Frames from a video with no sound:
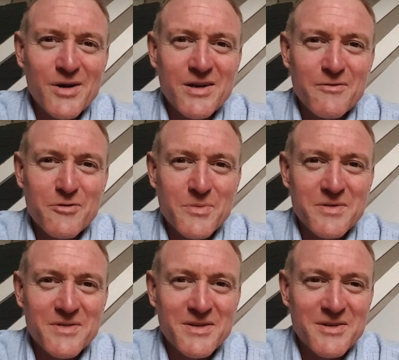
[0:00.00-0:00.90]
I come from
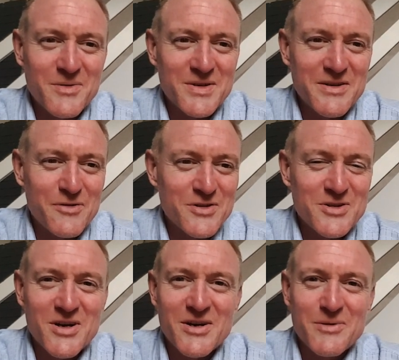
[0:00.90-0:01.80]
a different
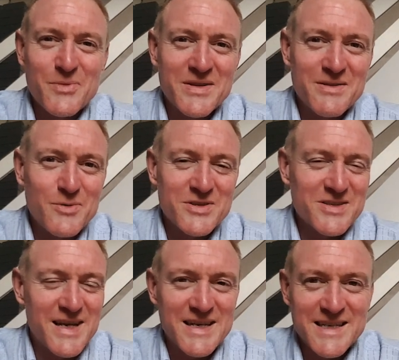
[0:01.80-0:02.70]
time when there
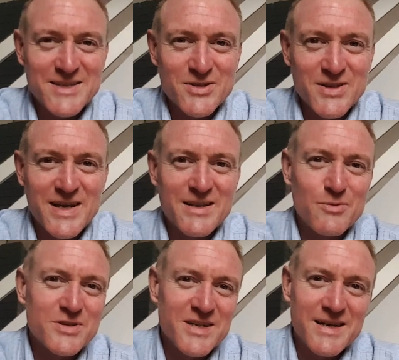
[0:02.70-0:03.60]
wasn't any internet, there
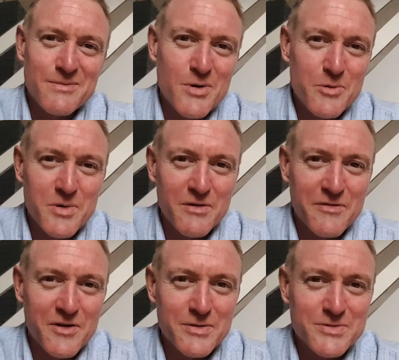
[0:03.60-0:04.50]
wasn't any mobile
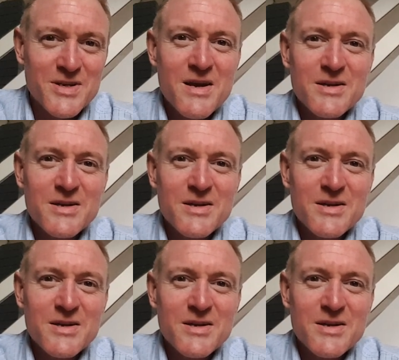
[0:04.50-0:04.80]
phones.